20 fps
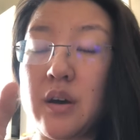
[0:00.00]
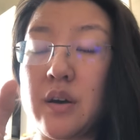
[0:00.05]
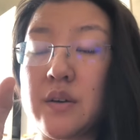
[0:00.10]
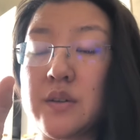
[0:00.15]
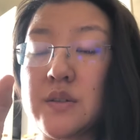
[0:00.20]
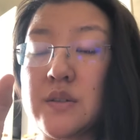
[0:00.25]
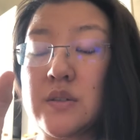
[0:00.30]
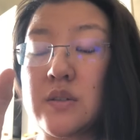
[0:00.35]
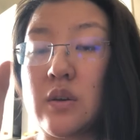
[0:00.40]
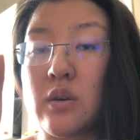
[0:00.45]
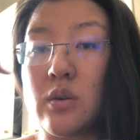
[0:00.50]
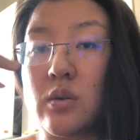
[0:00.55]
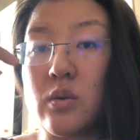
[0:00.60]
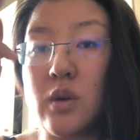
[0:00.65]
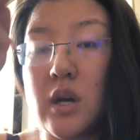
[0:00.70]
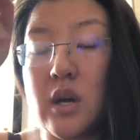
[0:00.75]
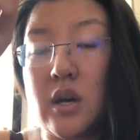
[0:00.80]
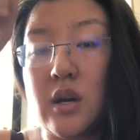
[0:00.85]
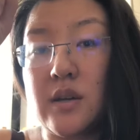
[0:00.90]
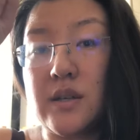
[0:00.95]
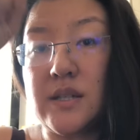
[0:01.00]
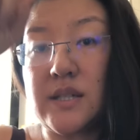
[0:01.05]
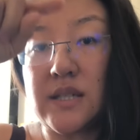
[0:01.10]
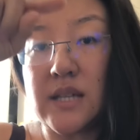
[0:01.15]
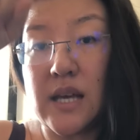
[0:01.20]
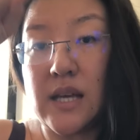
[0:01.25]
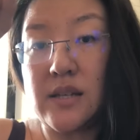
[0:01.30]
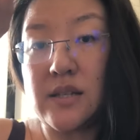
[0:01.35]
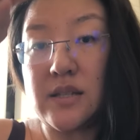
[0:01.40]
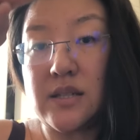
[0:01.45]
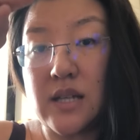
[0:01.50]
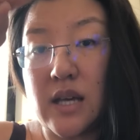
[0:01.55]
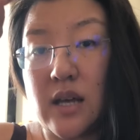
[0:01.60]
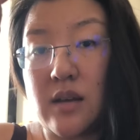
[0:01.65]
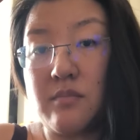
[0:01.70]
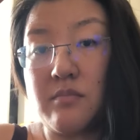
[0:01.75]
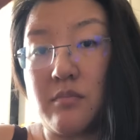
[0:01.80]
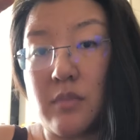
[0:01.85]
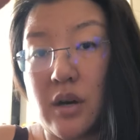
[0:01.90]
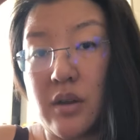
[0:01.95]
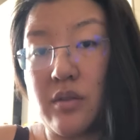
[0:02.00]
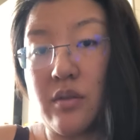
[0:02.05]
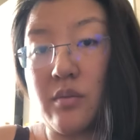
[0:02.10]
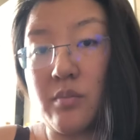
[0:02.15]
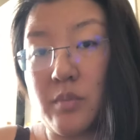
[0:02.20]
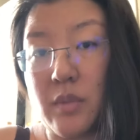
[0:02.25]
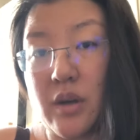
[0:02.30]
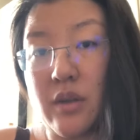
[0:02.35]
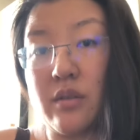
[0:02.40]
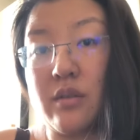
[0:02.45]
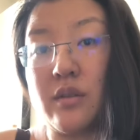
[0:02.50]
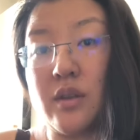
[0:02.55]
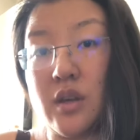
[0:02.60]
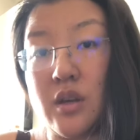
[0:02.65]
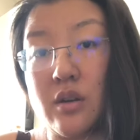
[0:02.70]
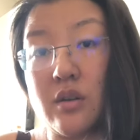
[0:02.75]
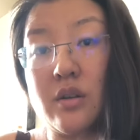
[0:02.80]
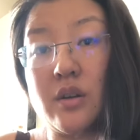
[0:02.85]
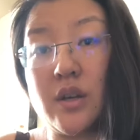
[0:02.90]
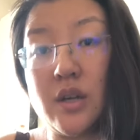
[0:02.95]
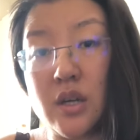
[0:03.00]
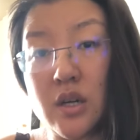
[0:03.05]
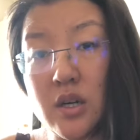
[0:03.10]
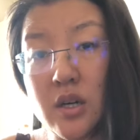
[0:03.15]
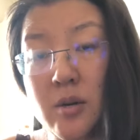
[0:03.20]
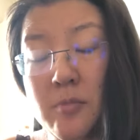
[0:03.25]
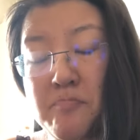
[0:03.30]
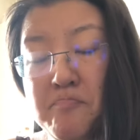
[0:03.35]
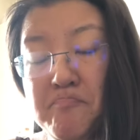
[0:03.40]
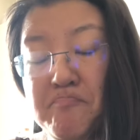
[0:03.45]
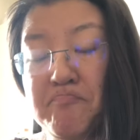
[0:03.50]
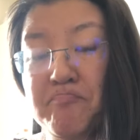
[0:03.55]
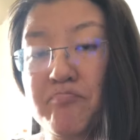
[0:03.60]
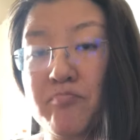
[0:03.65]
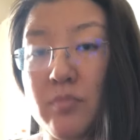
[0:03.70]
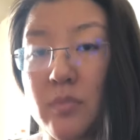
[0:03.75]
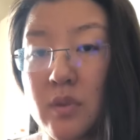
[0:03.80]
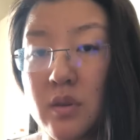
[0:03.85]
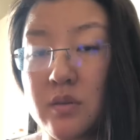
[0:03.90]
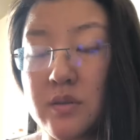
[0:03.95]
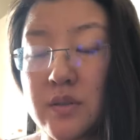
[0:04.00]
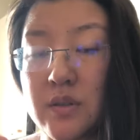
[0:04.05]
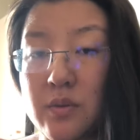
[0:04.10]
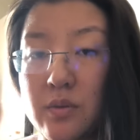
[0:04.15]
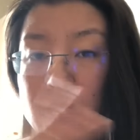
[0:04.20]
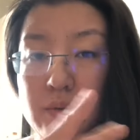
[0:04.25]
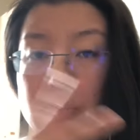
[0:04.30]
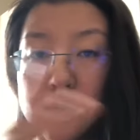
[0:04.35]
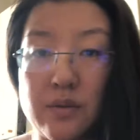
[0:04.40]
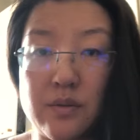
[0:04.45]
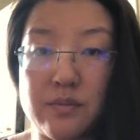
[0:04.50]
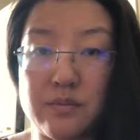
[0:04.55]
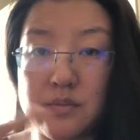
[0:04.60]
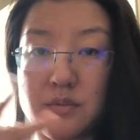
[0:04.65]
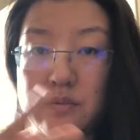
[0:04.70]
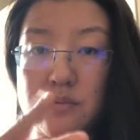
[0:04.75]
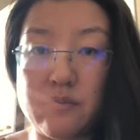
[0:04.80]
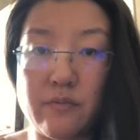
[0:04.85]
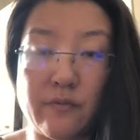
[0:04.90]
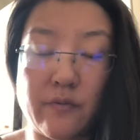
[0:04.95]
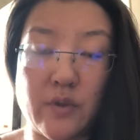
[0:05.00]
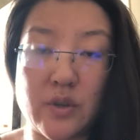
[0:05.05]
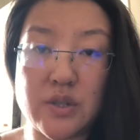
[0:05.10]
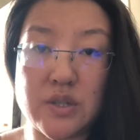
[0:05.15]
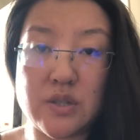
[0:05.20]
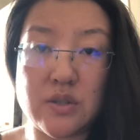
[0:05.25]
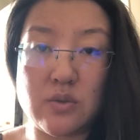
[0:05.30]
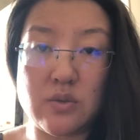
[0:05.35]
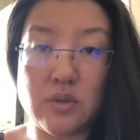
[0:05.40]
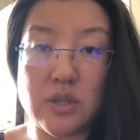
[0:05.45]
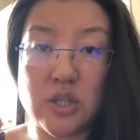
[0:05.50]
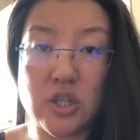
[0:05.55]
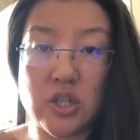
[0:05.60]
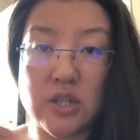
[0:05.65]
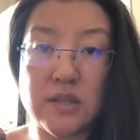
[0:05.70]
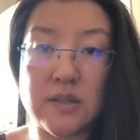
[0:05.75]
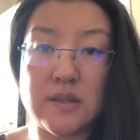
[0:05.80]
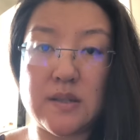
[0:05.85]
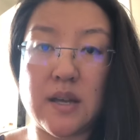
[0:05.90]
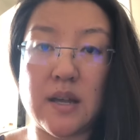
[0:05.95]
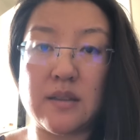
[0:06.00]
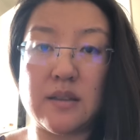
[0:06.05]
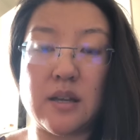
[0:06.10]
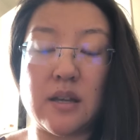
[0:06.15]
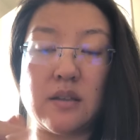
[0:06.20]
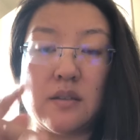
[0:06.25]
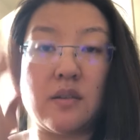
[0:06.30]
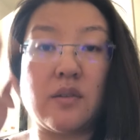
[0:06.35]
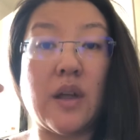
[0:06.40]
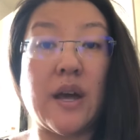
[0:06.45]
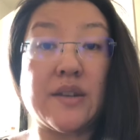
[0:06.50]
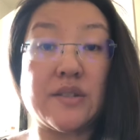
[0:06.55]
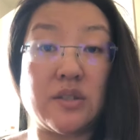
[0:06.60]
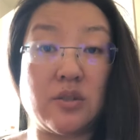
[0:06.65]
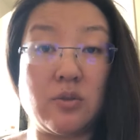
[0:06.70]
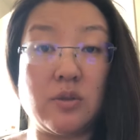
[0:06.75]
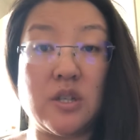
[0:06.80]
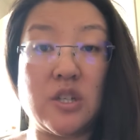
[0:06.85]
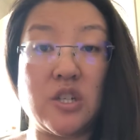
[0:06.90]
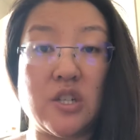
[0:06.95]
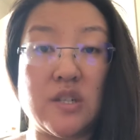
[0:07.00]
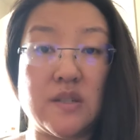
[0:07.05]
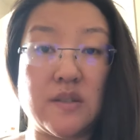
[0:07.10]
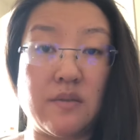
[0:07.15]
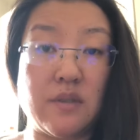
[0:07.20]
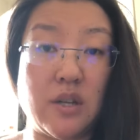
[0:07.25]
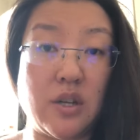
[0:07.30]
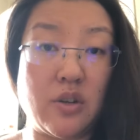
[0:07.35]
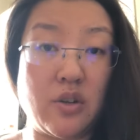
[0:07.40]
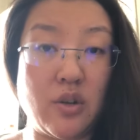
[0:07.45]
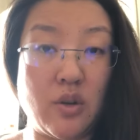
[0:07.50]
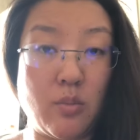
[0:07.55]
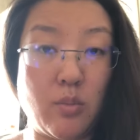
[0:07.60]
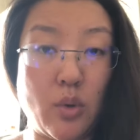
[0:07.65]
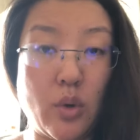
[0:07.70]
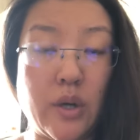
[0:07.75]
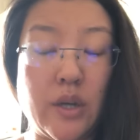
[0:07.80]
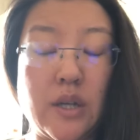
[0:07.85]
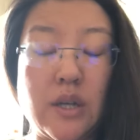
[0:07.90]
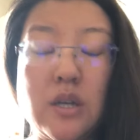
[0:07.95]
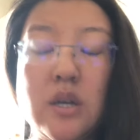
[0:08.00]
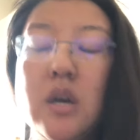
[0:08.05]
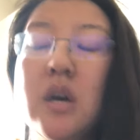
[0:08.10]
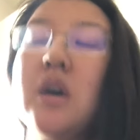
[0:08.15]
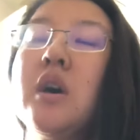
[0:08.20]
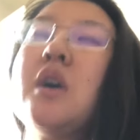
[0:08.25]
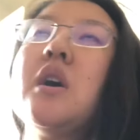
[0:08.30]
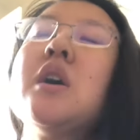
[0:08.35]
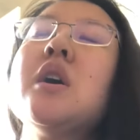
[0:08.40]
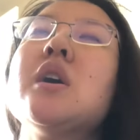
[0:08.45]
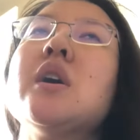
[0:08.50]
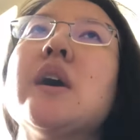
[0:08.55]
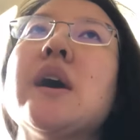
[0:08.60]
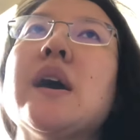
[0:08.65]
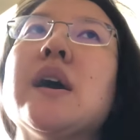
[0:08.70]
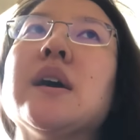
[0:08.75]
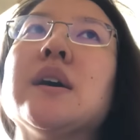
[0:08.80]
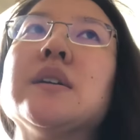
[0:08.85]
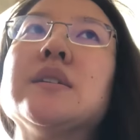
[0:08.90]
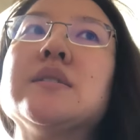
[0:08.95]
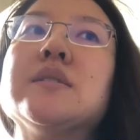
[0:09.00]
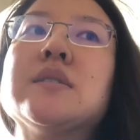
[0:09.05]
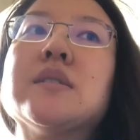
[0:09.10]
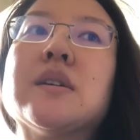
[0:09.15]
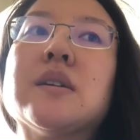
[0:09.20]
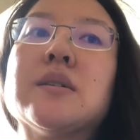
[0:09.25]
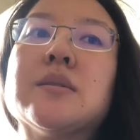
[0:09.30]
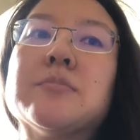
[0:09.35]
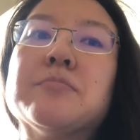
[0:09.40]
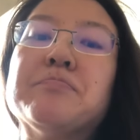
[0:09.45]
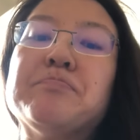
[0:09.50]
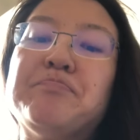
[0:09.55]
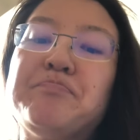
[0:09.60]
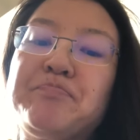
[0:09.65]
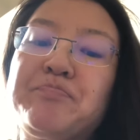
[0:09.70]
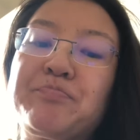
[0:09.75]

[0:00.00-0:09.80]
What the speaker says: So date, month, year. So the first two digits and then the last two digits of the year you're born in. And